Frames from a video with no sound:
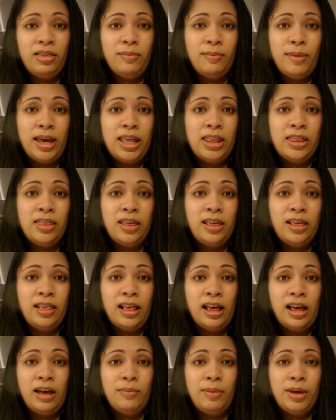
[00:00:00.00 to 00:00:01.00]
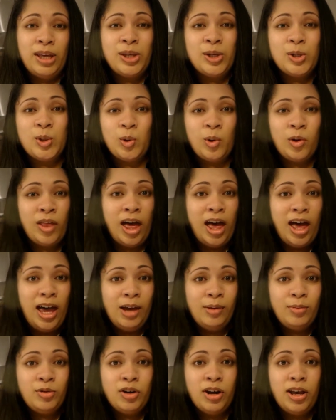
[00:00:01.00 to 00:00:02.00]
the main things are making sure that
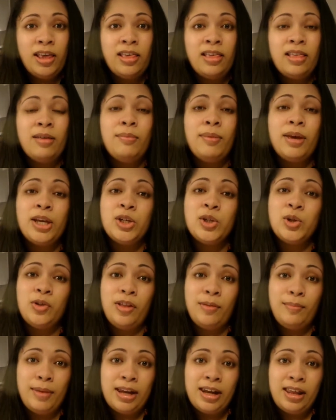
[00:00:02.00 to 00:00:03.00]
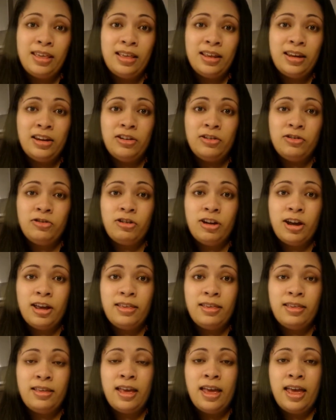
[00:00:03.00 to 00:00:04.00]
I'm dressed, making sure that Maddison is
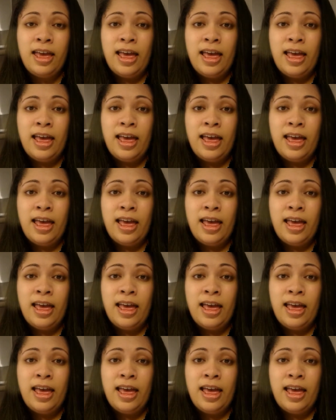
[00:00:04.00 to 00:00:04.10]
dressed,